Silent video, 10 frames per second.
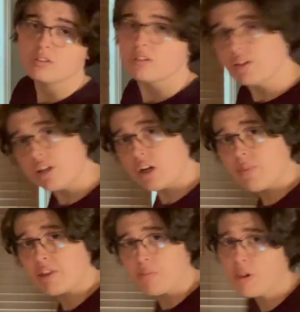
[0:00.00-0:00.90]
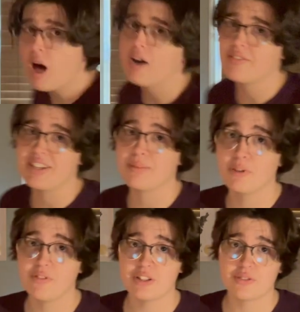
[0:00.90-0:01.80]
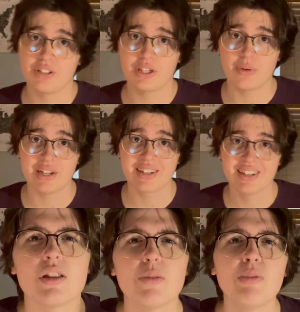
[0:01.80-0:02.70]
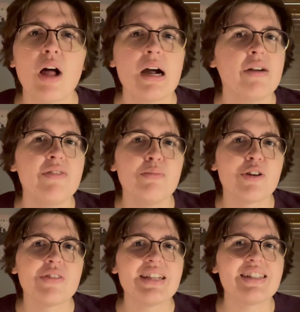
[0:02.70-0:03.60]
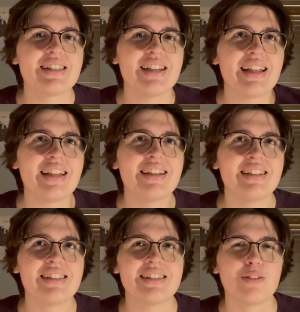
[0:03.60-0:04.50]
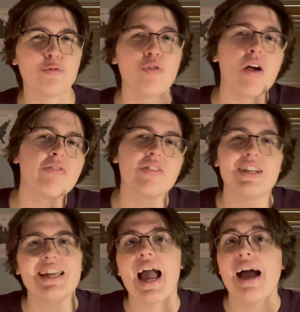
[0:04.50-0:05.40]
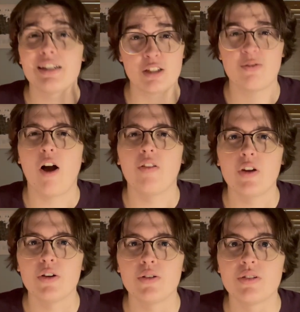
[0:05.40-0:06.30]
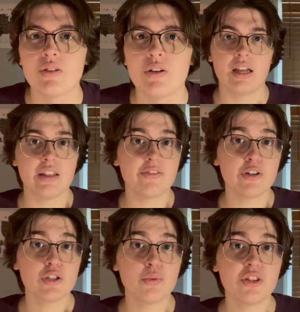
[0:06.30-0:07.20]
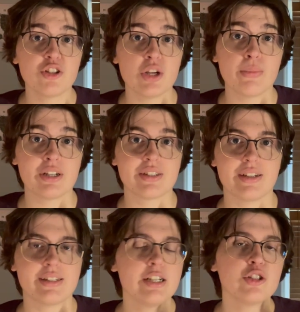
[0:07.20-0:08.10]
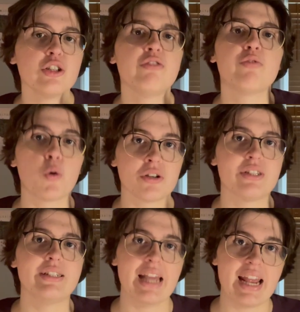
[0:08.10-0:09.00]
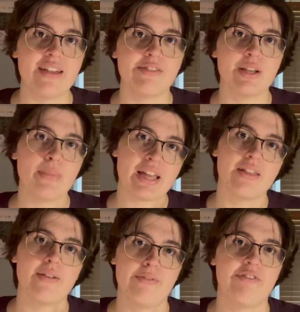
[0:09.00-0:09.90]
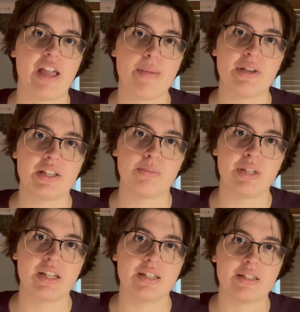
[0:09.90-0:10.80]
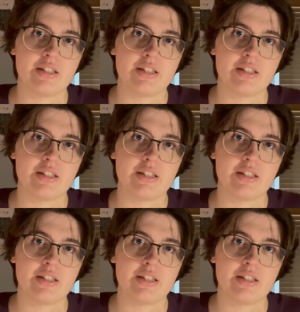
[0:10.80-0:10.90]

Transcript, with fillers: let's talk about the plot of these movies really quick. The plot of the movies is roughly as follows. In the first one, the Chipmunks essentially force Dave to make them famous because